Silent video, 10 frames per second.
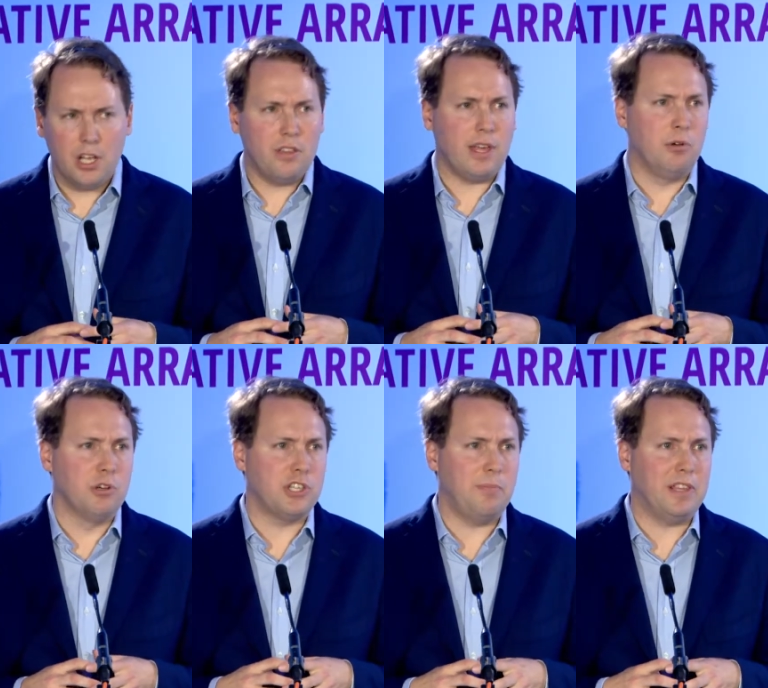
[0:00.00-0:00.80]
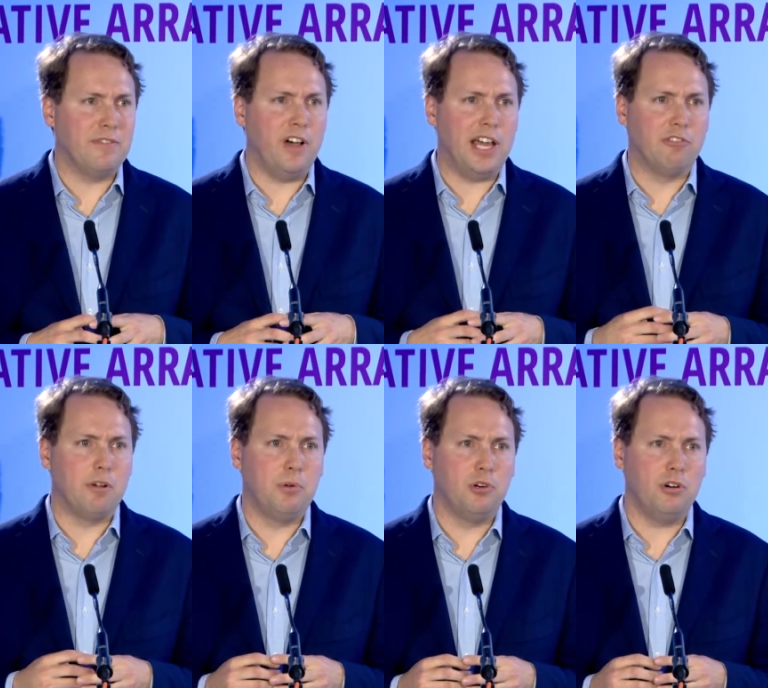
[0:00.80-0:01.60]
There will also be the final
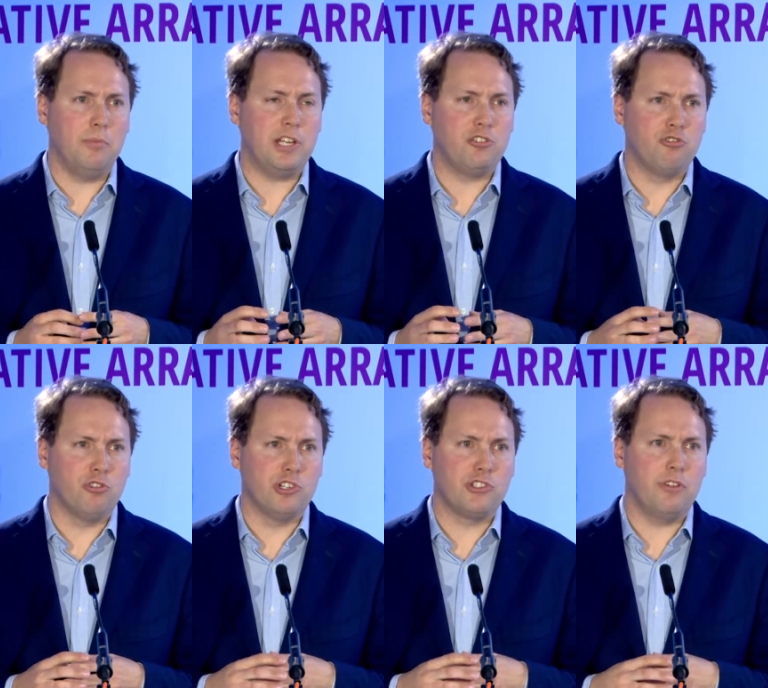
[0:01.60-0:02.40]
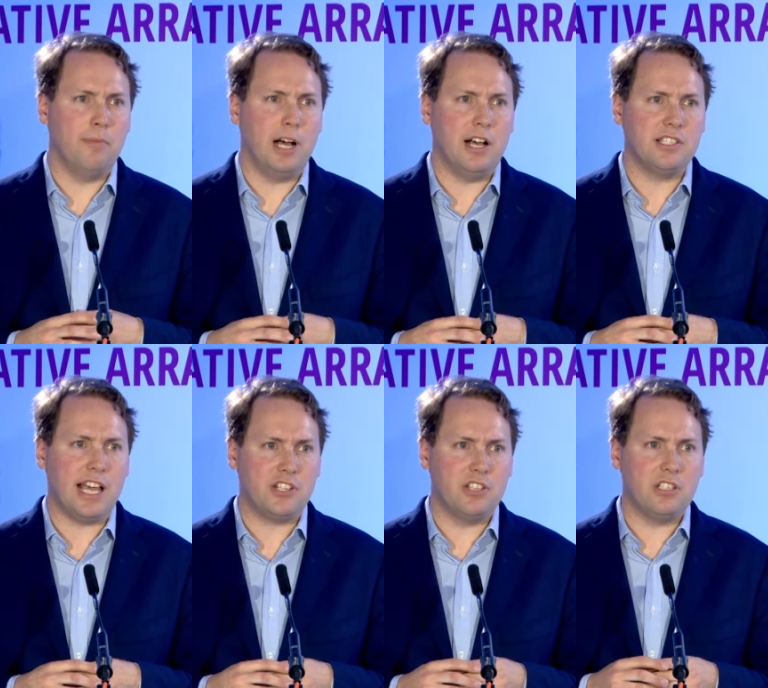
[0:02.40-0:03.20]
report, which draws from our
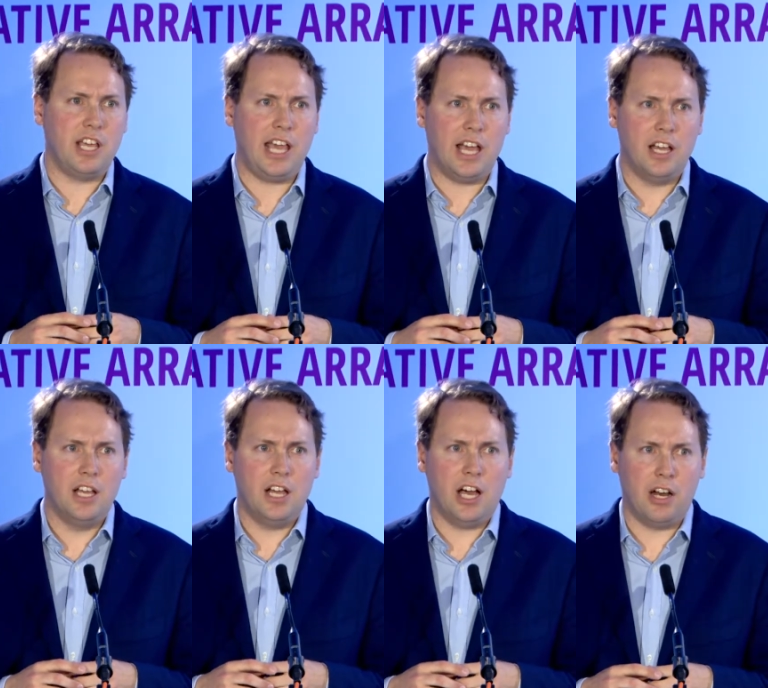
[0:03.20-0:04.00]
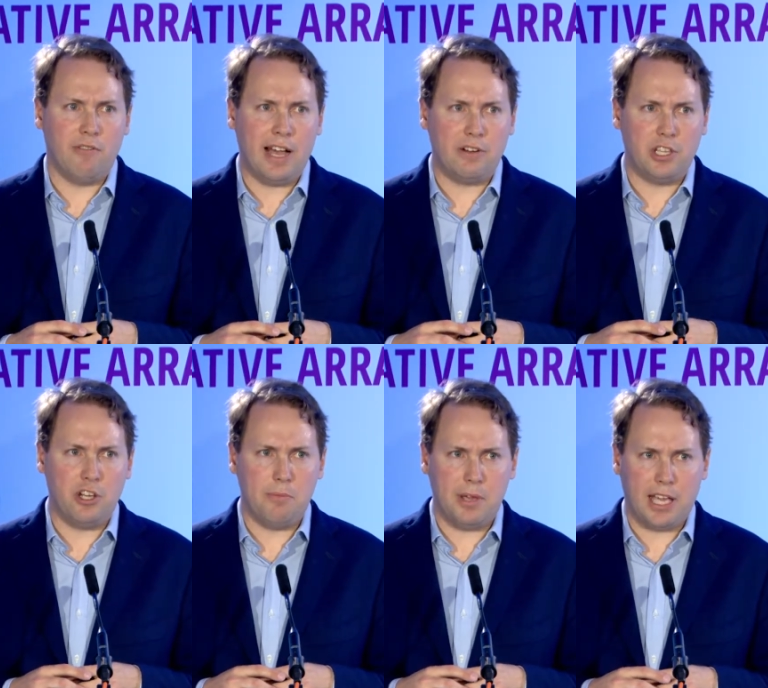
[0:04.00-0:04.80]
sessions here and around the
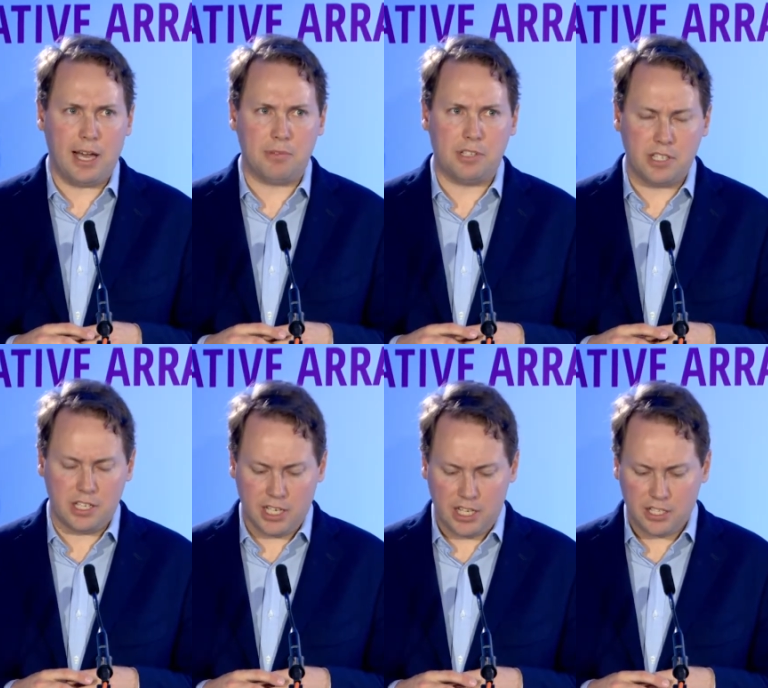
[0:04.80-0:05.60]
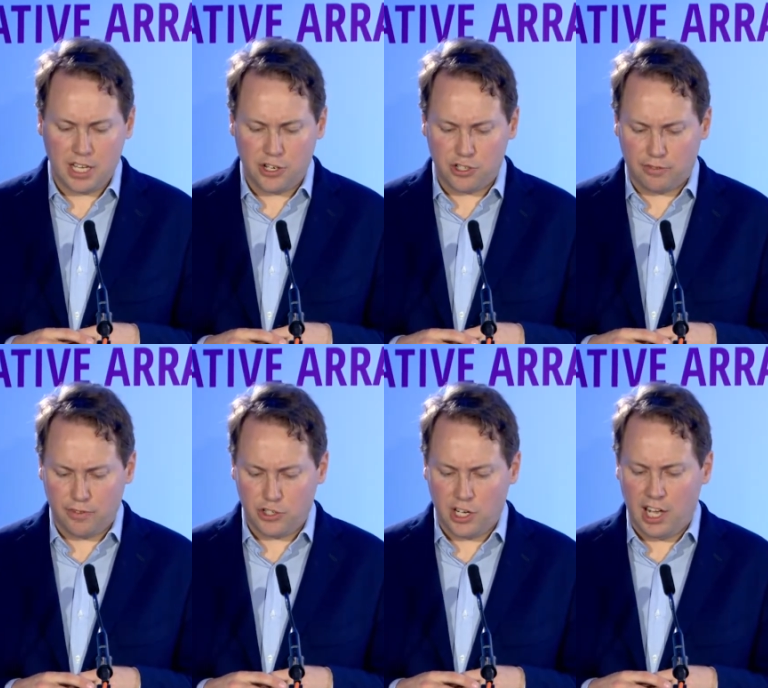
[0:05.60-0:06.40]
European capital cities scheduled for
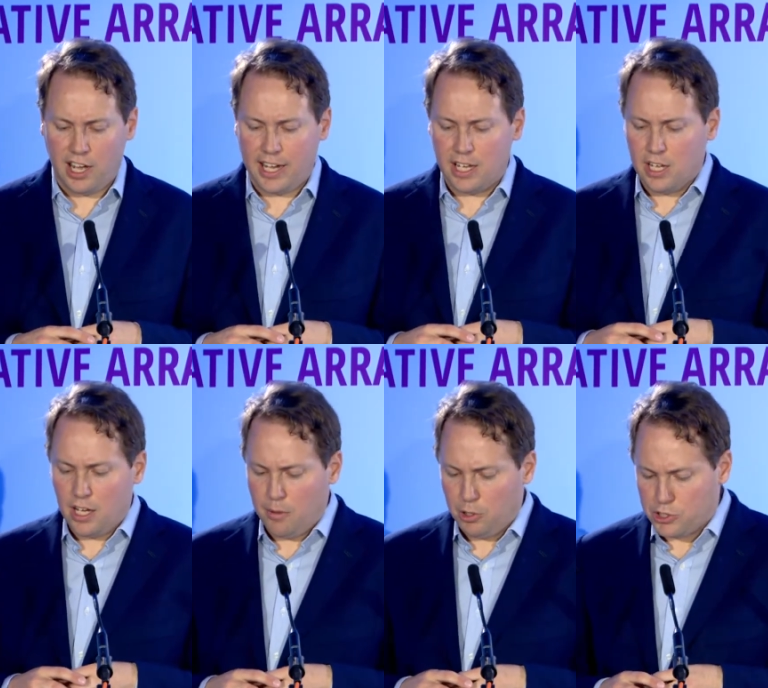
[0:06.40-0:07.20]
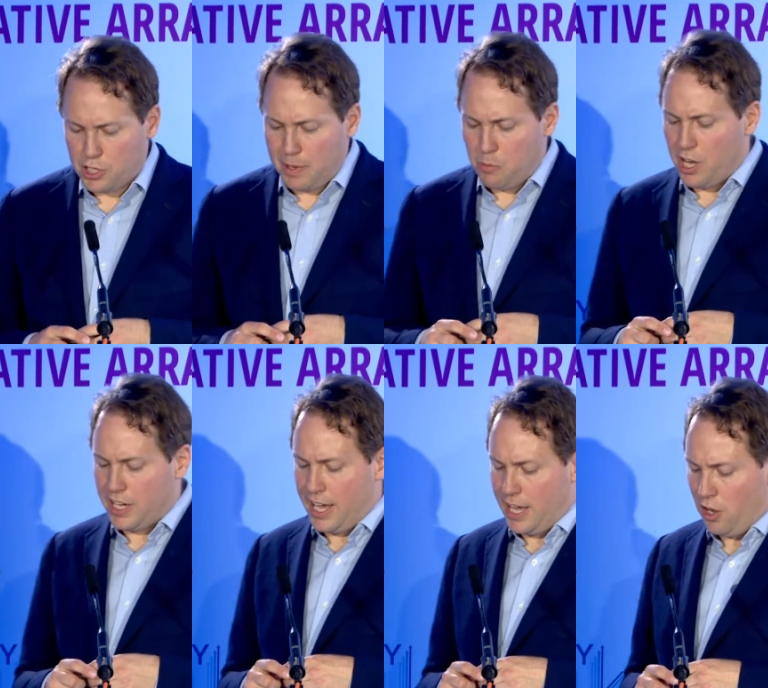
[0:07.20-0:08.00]
July. And we'll also be
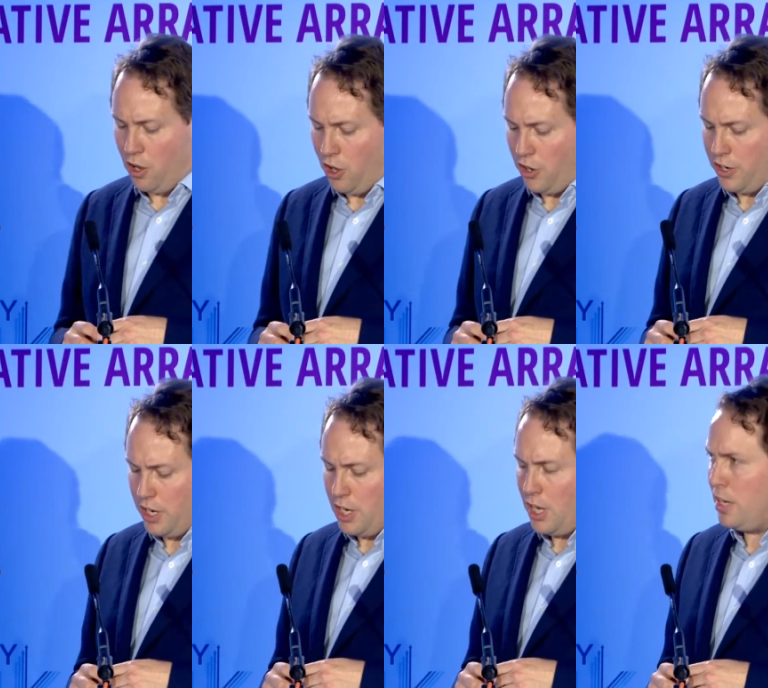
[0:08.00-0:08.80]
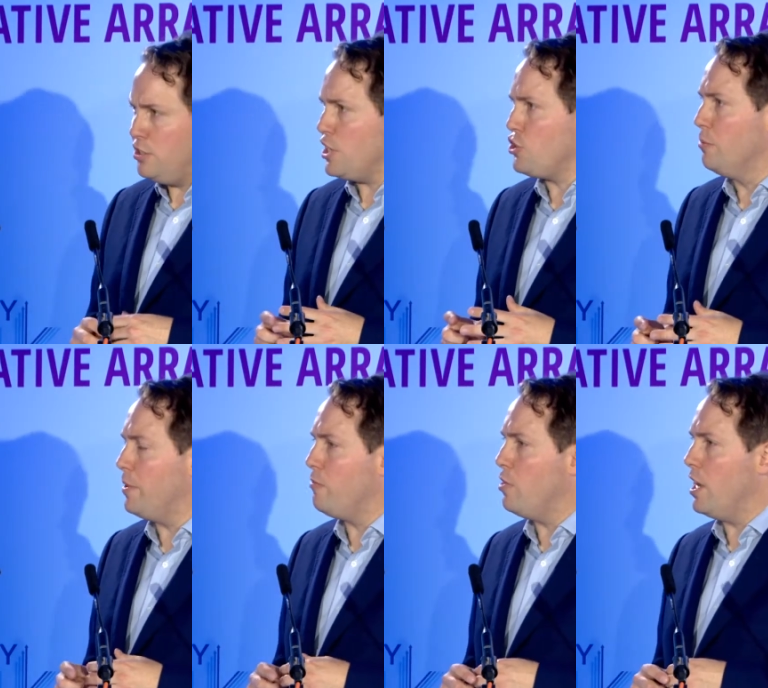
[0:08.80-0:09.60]
working on an additional bit
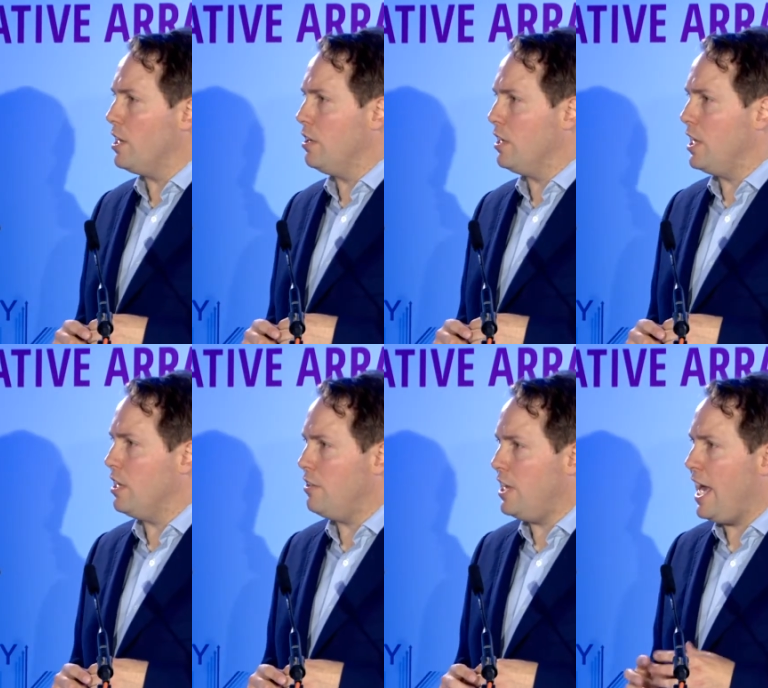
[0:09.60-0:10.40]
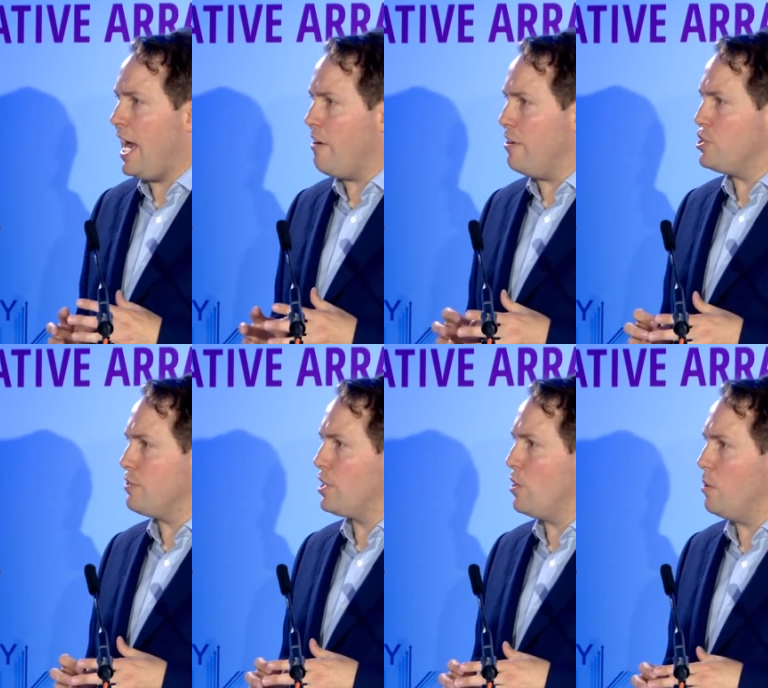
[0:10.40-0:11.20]
of work looking at the areas
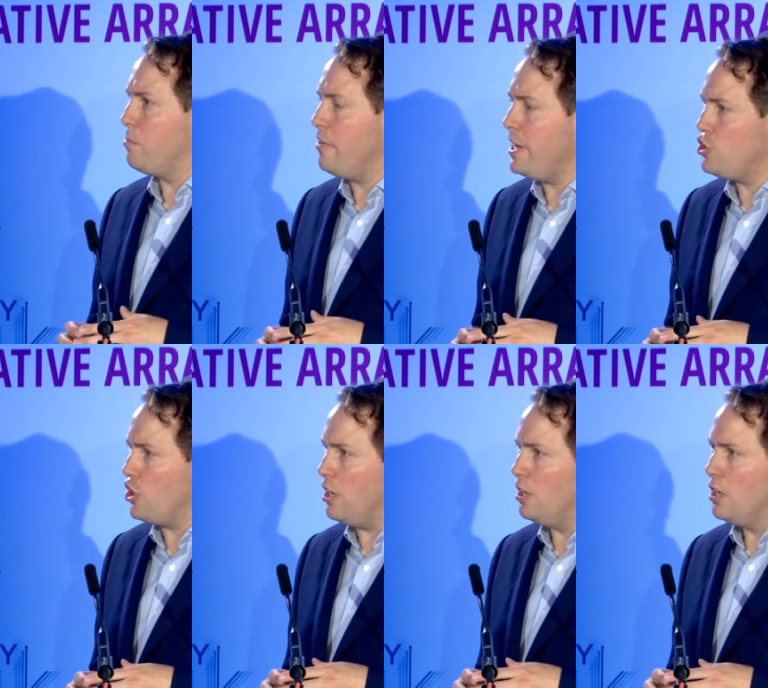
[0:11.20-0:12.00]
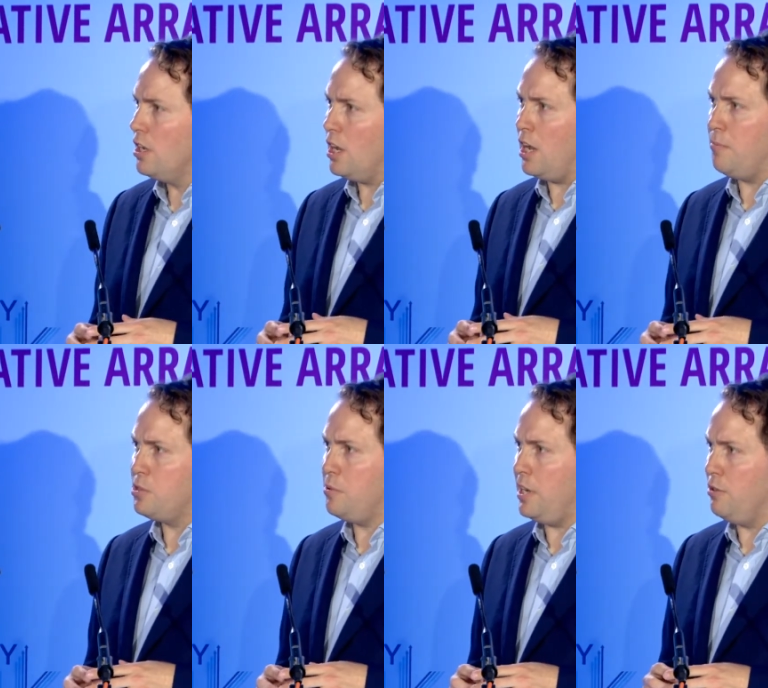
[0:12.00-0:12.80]
of cooperation
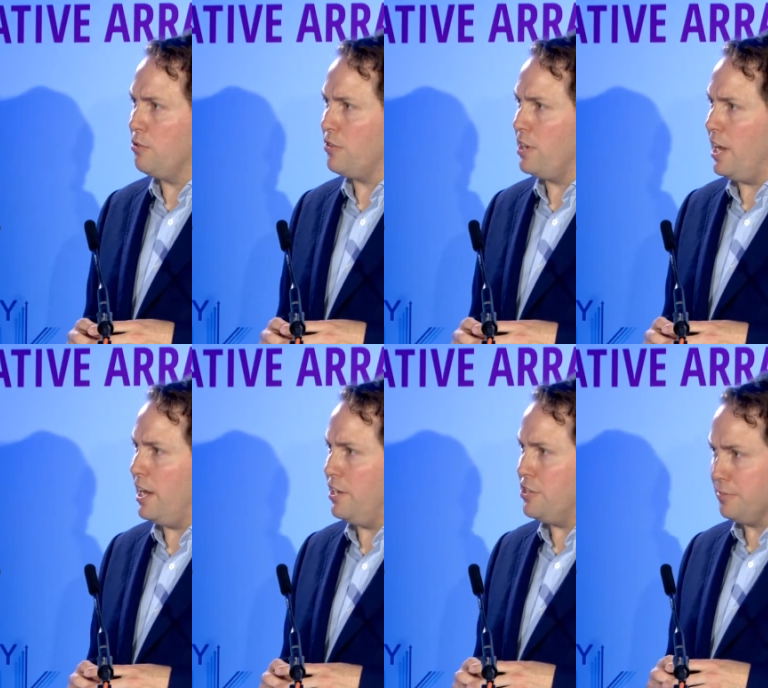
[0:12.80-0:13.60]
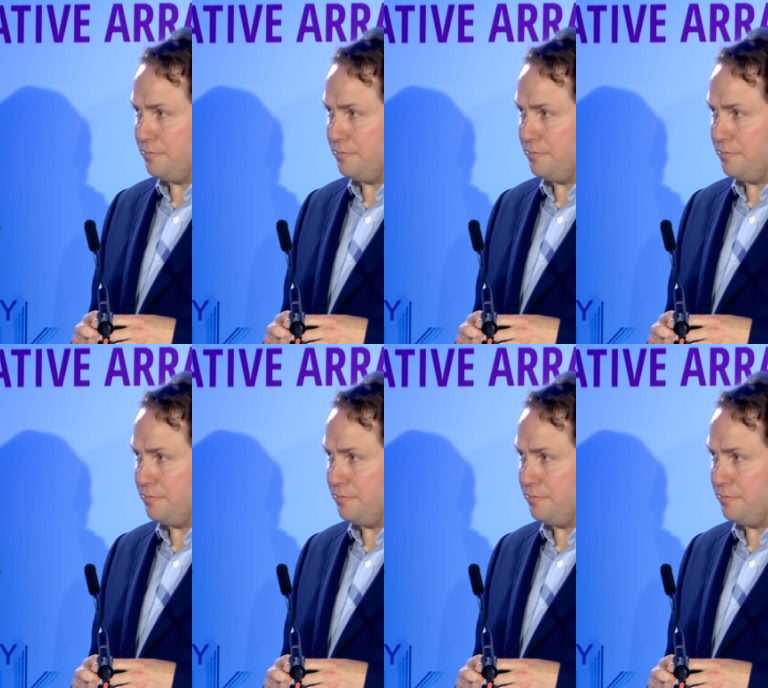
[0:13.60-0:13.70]
between Northern Ireland